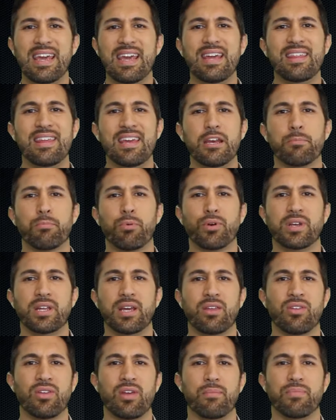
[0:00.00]
easy to
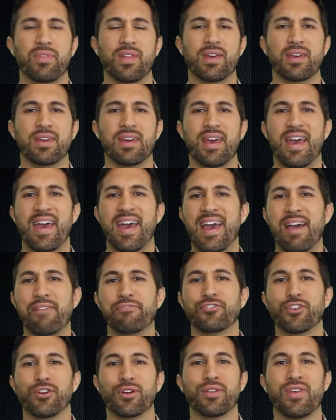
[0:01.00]
predict something
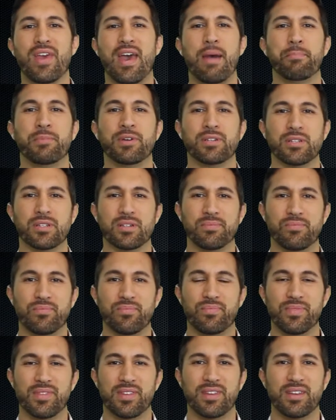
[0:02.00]
after it's happened.
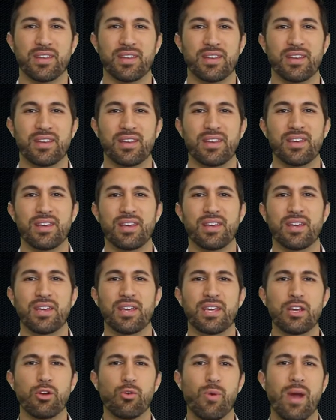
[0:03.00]

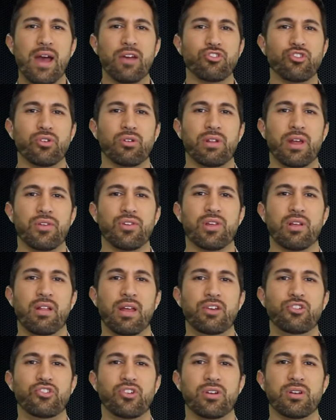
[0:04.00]
Irrational
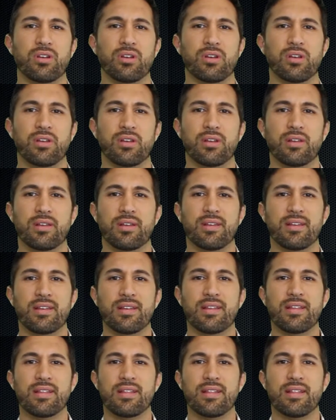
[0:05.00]
escalation.
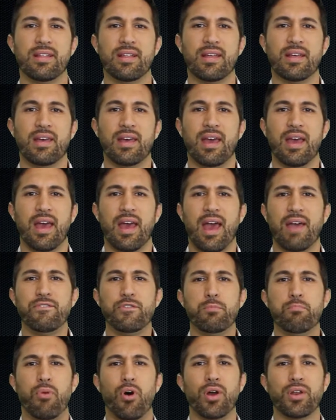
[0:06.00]
Have
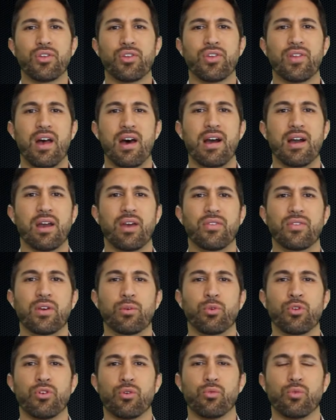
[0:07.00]
you bought a stock that
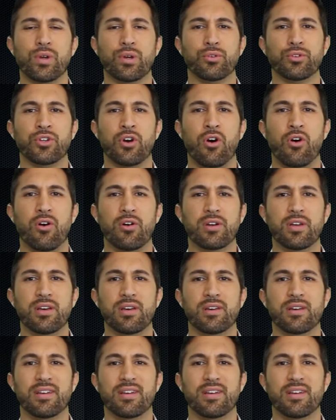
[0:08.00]
was a real dog?